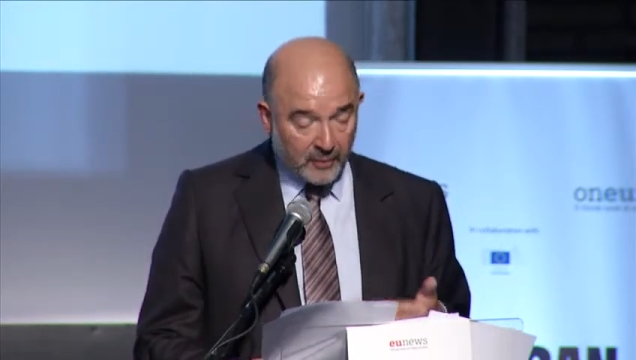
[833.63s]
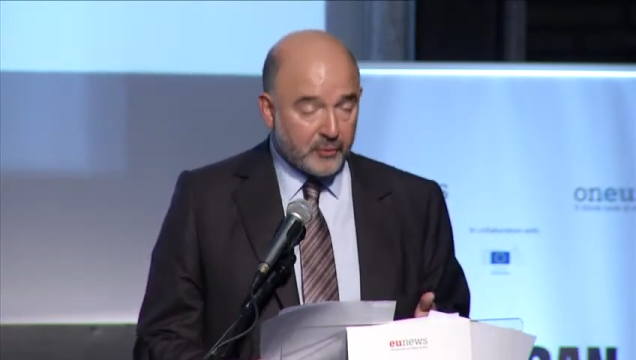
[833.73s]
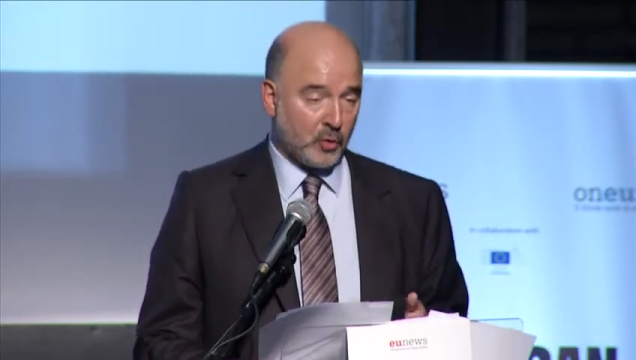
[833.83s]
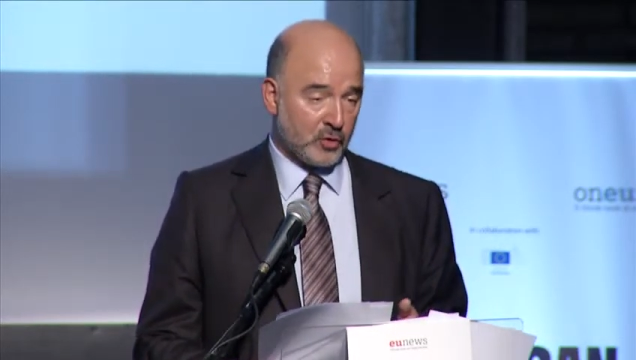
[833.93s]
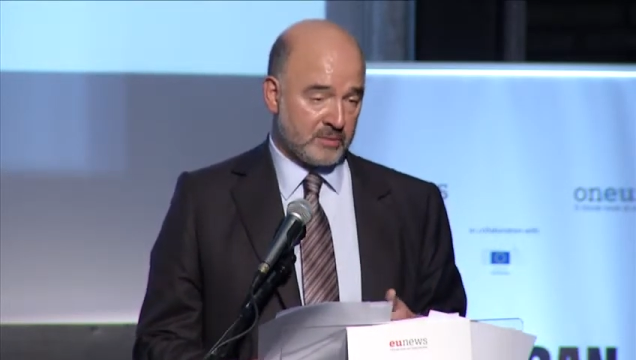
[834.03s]

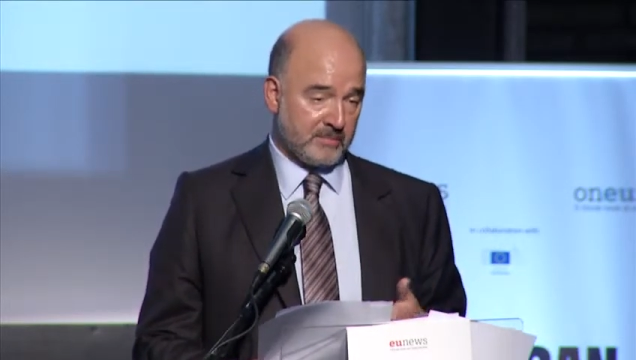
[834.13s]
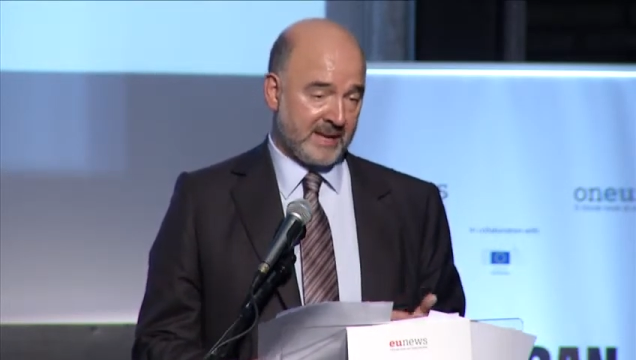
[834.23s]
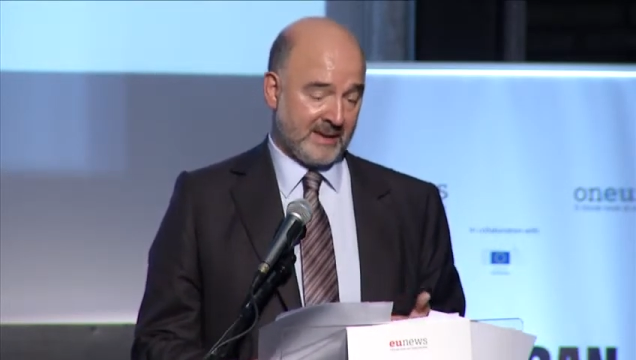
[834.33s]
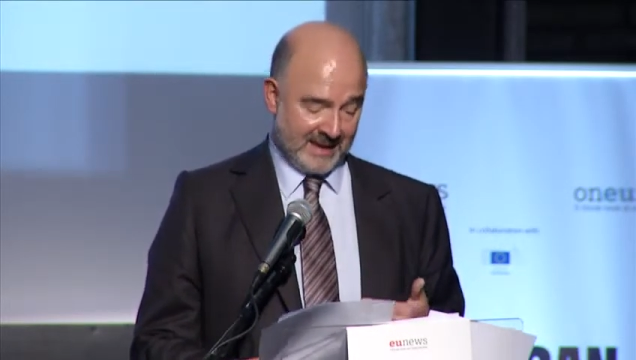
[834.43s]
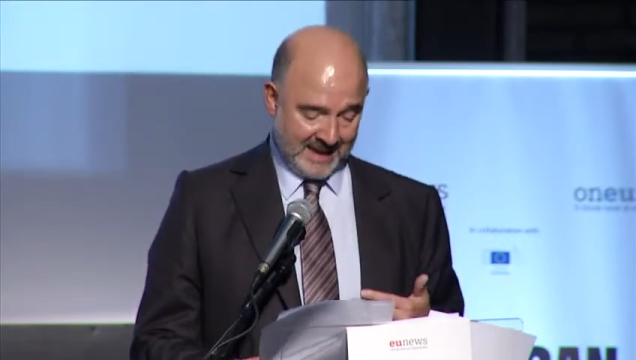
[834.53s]
of course,
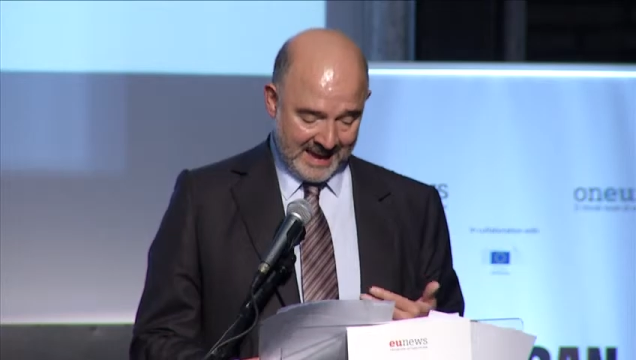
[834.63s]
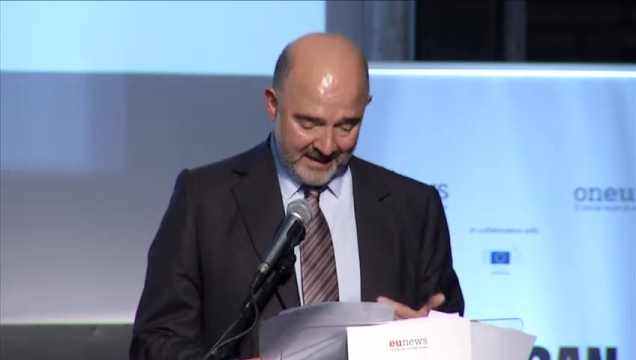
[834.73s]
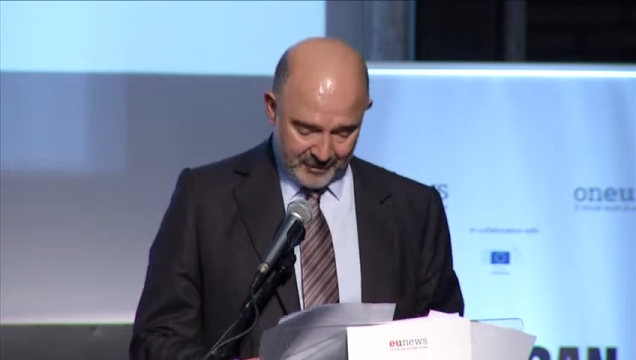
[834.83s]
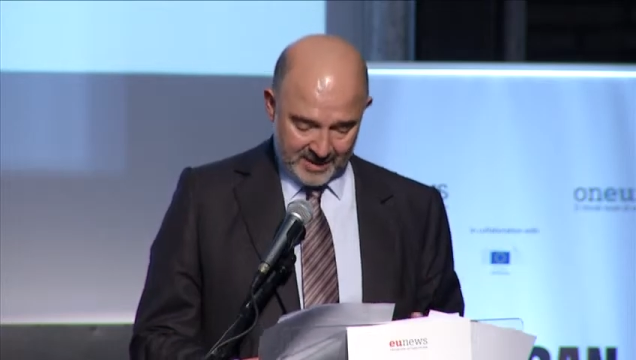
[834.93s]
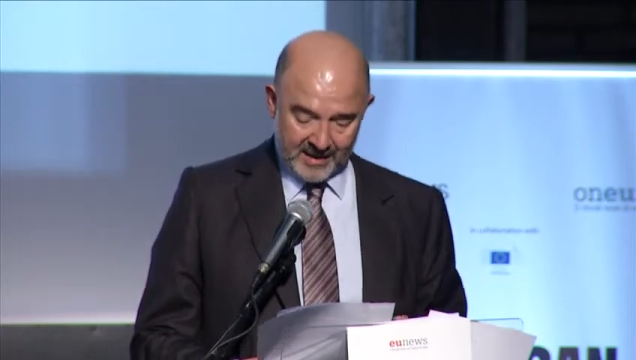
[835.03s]
make
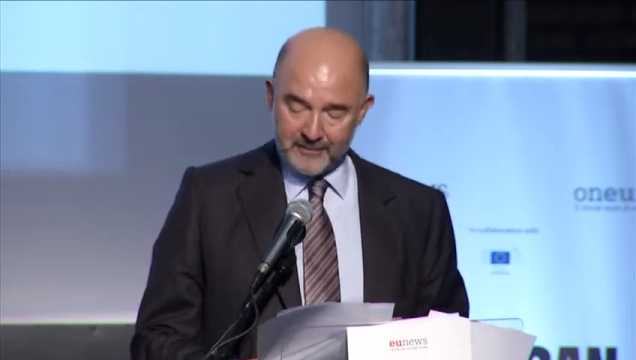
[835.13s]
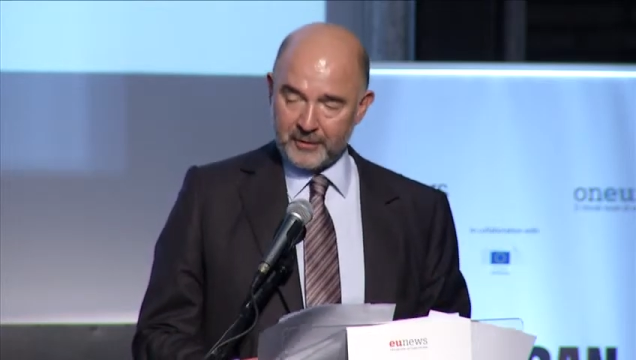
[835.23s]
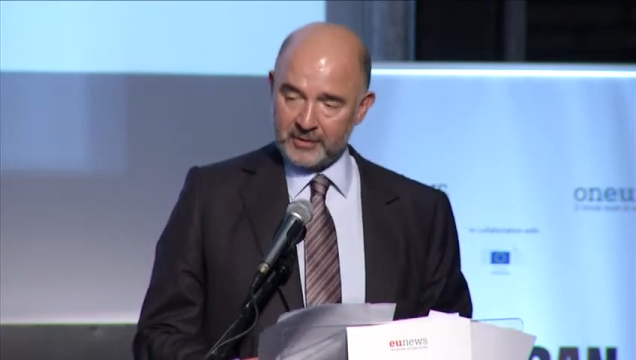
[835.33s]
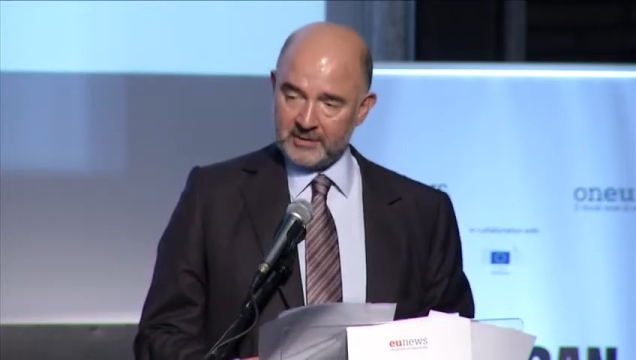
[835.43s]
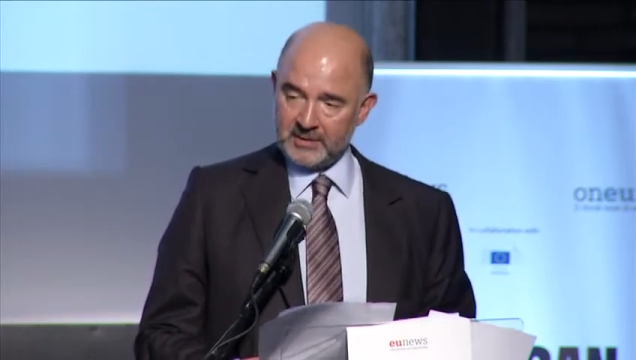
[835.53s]
every
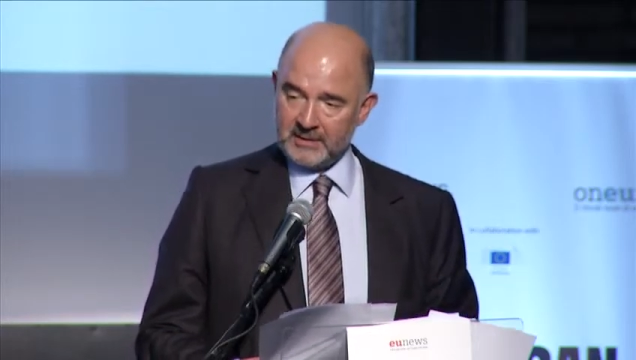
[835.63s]
effort